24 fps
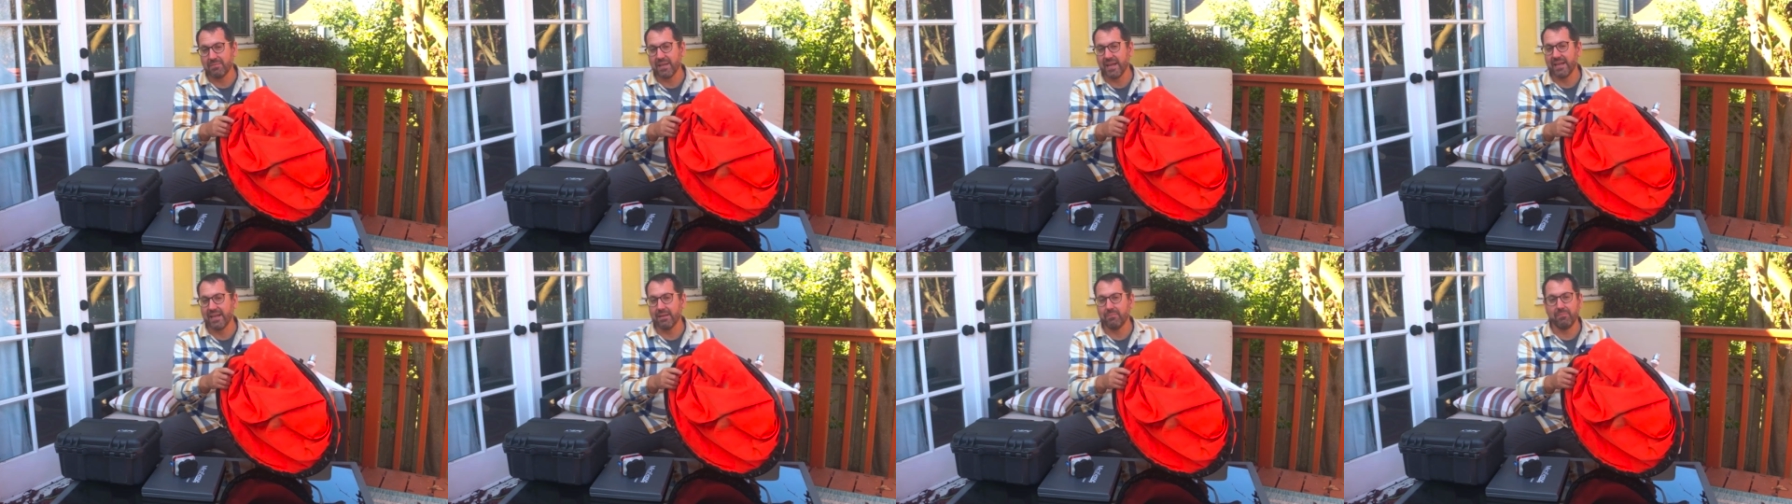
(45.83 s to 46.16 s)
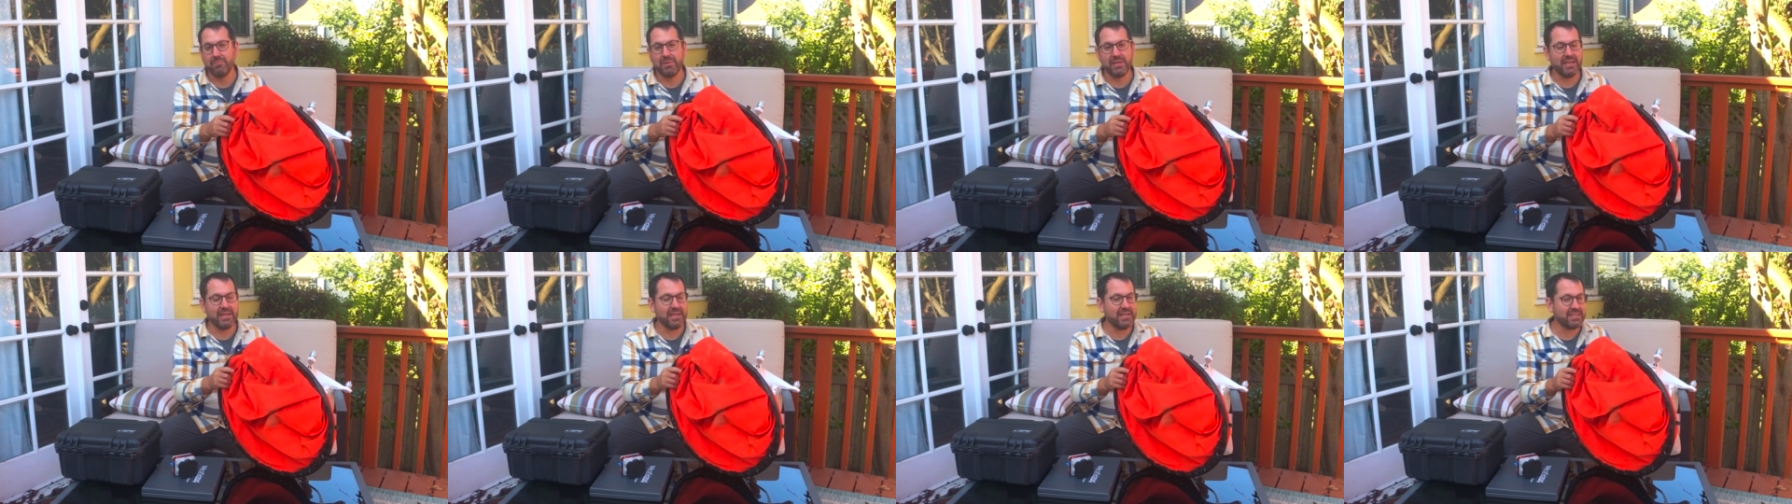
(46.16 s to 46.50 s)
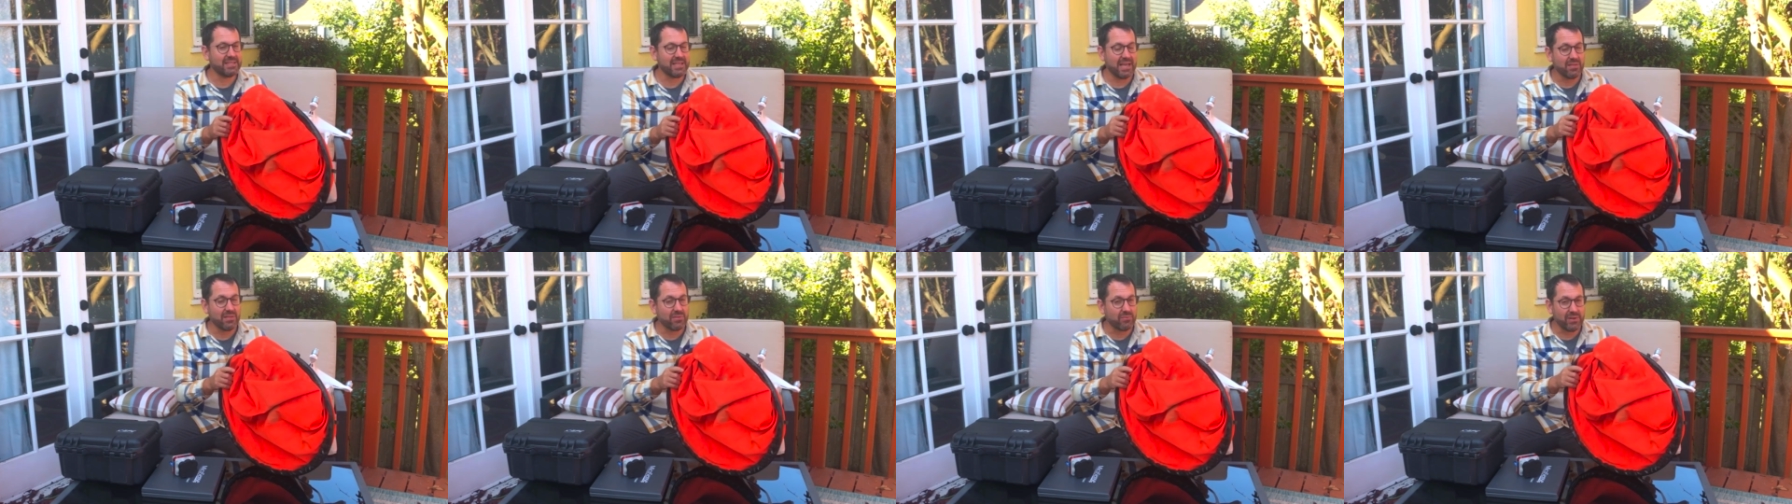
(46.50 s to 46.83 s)
They can be,
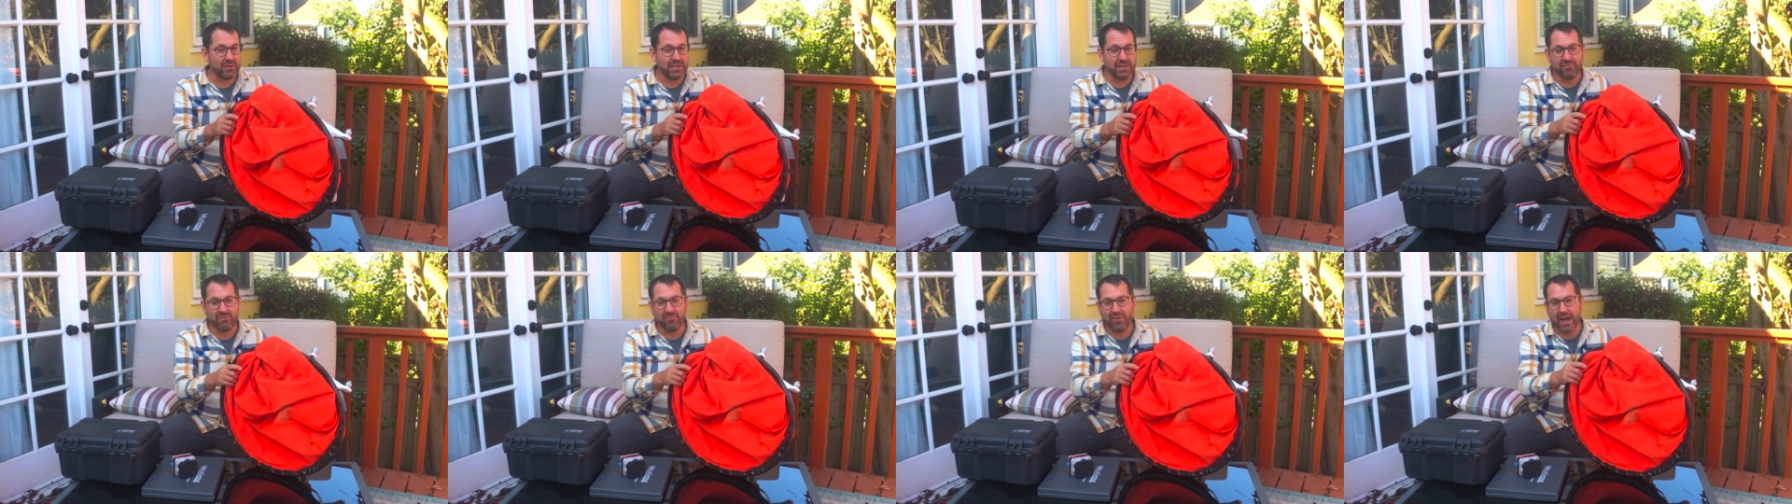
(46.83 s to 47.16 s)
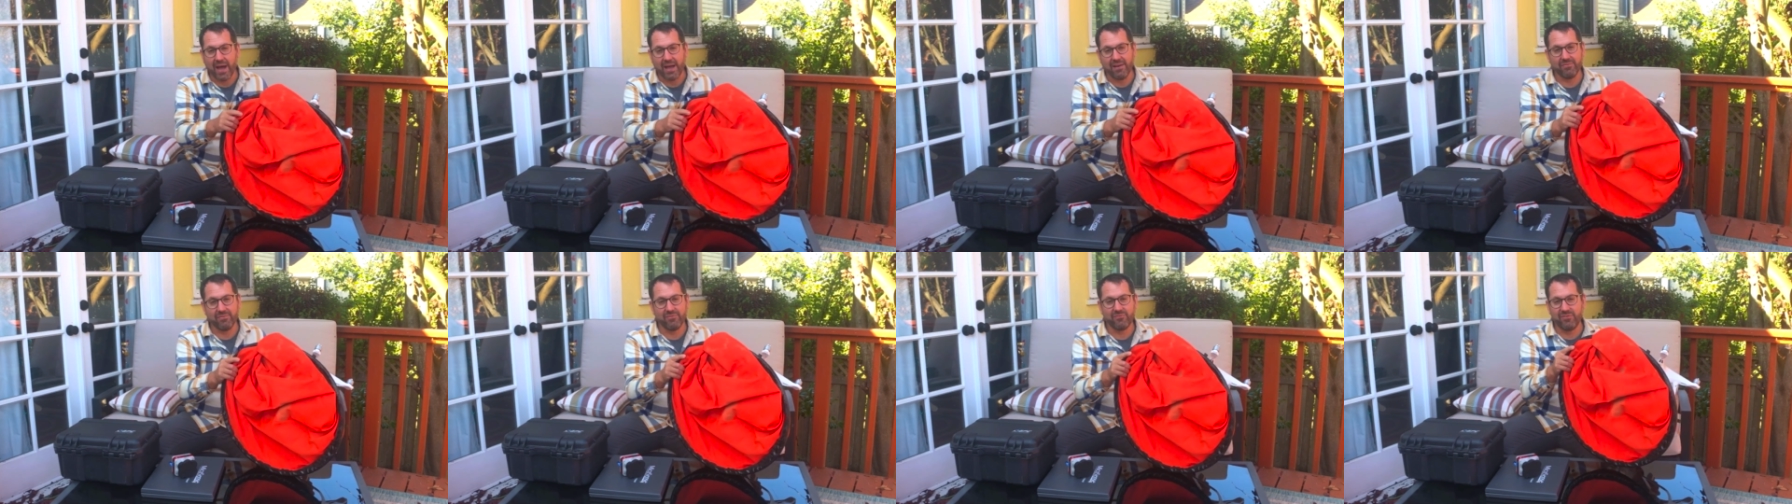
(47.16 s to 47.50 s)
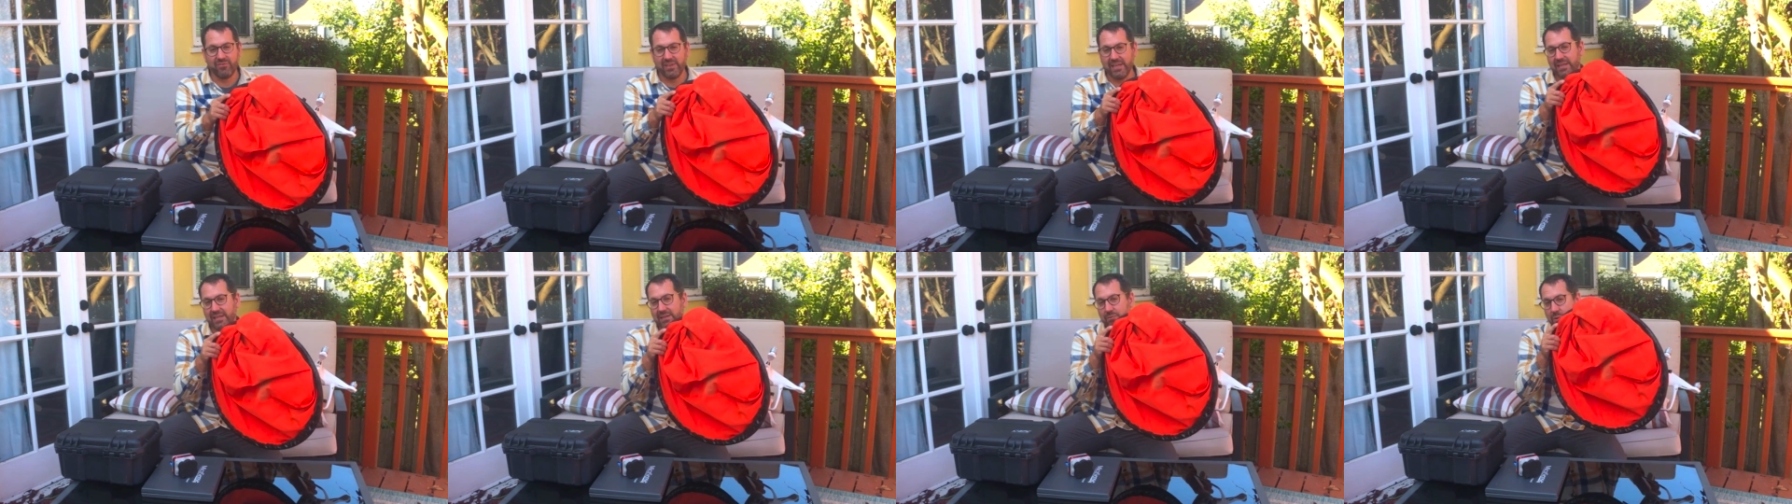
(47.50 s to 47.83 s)
say, three to five
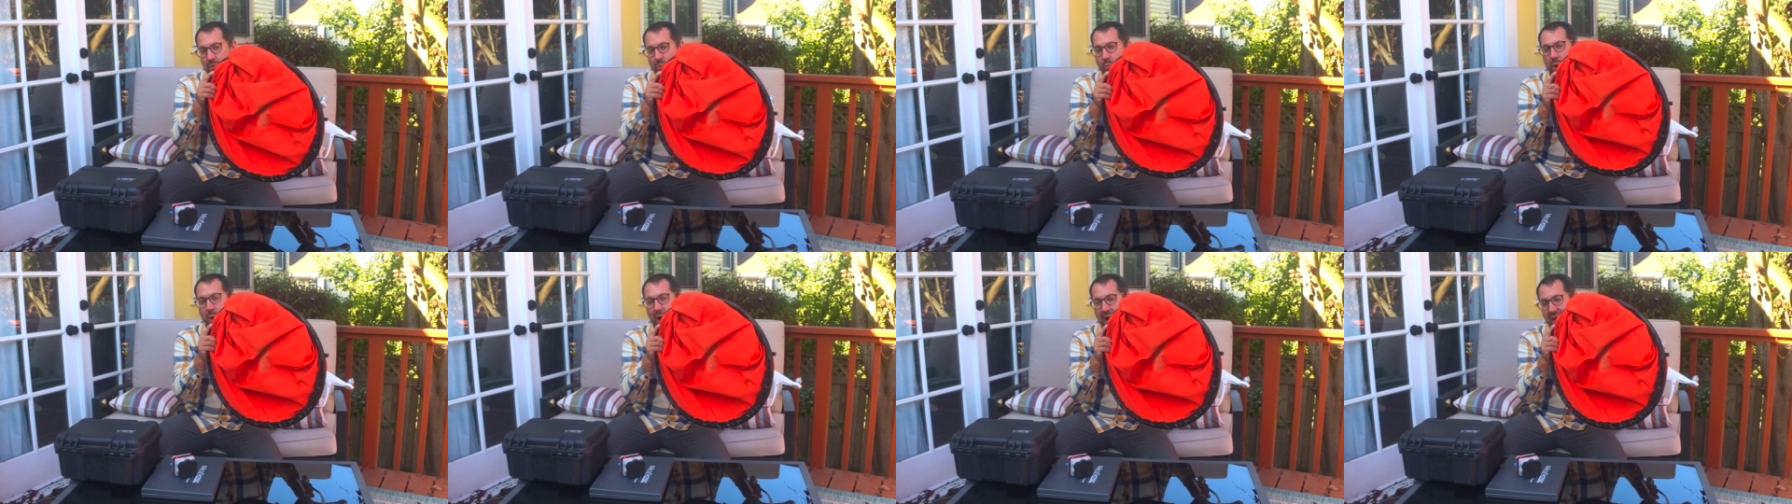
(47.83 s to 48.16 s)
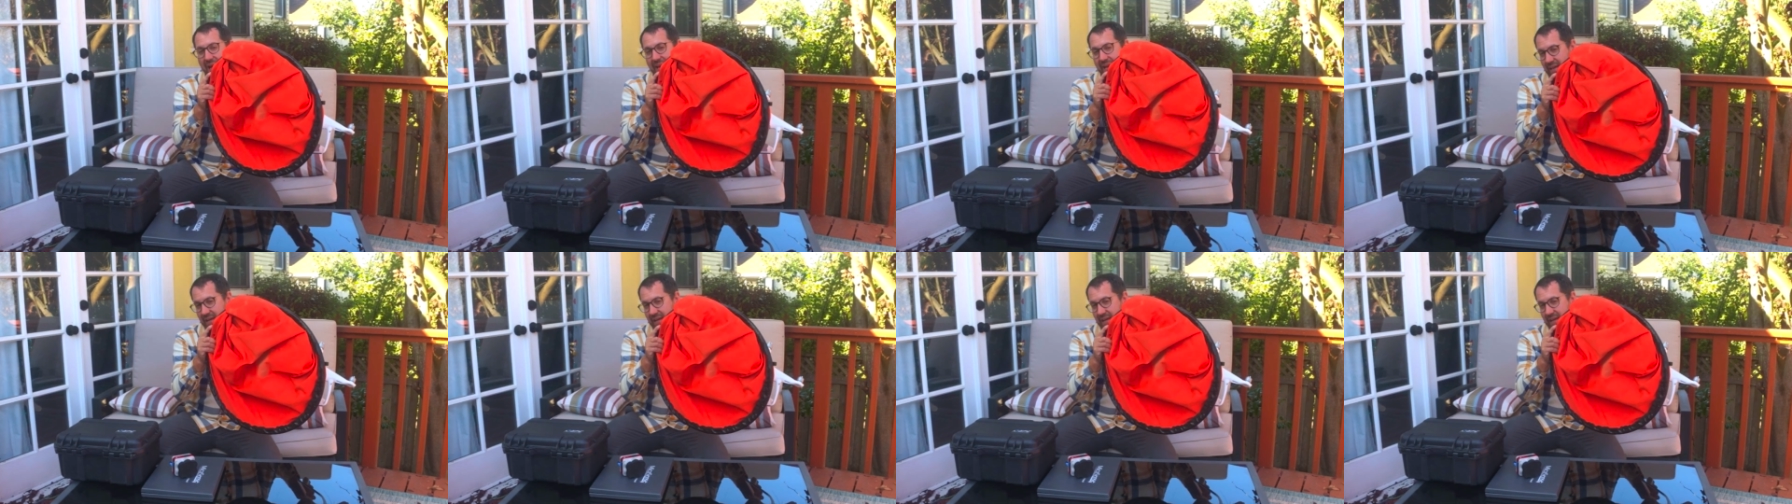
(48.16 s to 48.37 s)
feet wide.